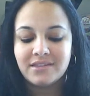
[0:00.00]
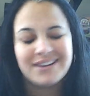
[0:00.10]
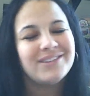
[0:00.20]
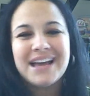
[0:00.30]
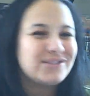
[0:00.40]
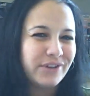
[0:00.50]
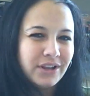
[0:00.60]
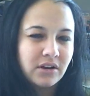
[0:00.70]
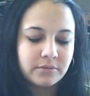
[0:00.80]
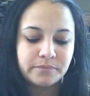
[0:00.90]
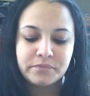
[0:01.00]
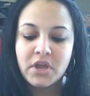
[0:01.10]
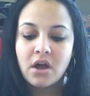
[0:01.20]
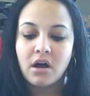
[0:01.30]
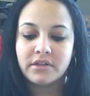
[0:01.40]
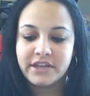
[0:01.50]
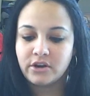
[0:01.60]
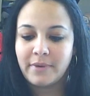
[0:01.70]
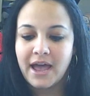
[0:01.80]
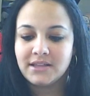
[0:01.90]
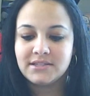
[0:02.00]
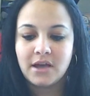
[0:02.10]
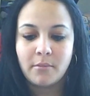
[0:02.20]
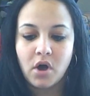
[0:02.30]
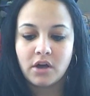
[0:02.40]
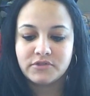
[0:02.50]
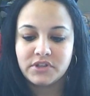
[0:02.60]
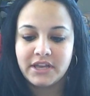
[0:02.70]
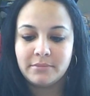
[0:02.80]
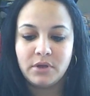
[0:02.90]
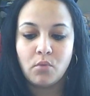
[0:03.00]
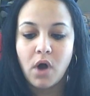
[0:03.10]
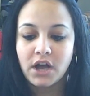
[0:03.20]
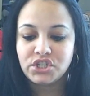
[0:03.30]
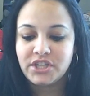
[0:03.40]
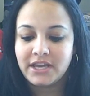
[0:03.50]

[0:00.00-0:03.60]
They don't last very long. All the ear pads come off so they can be washed,